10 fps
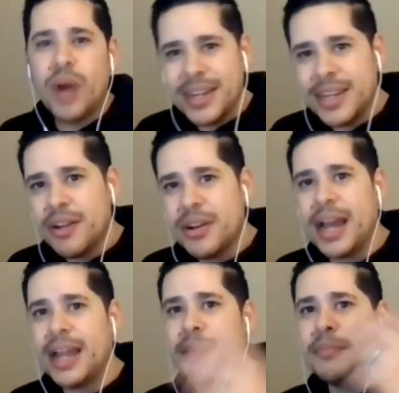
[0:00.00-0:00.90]
Wind Down.
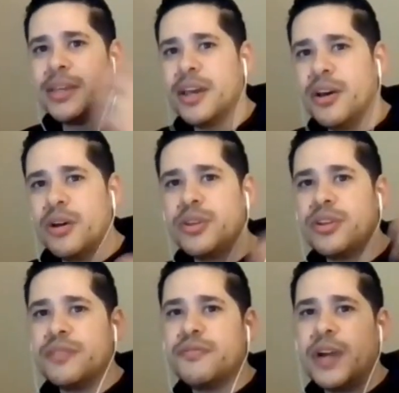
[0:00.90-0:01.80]
I am Miguel.
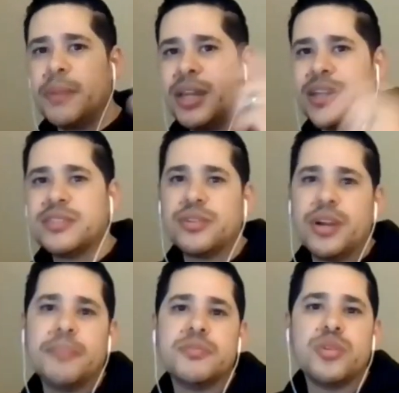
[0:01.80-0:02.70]
You can find me on
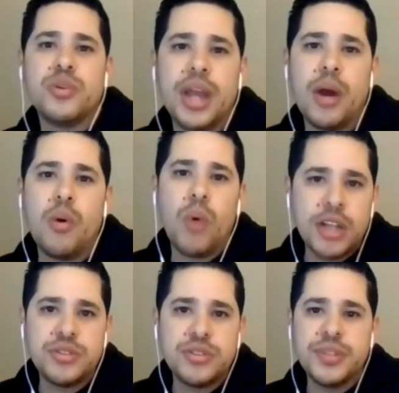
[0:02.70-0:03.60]
Instagram, SoCal
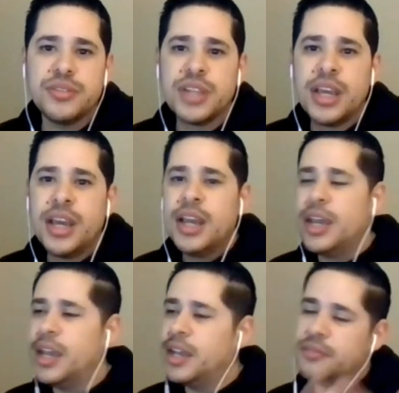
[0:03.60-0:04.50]
Watch Reviews,
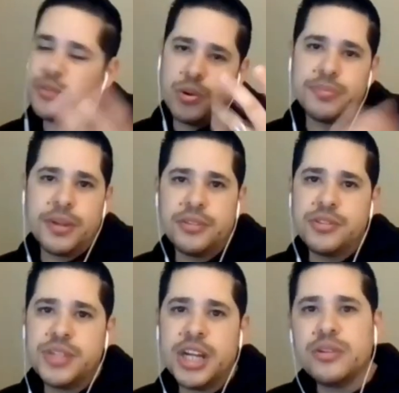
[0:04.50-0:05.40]
and of course my
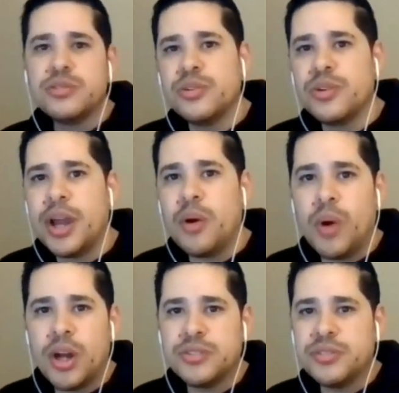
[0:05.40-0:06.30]
YouTube channel,
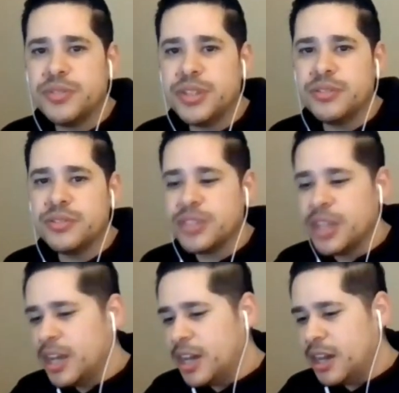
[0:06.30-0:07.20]
SoCal Watch
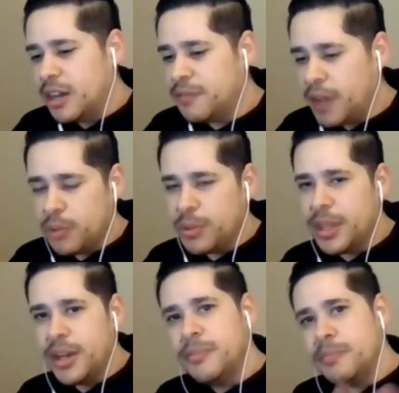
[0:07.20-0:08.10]
Reviews. Follow
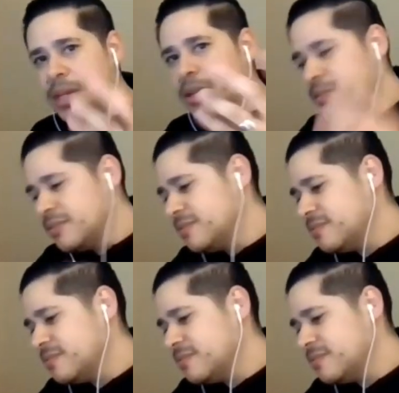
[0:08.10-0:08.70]
me there. P?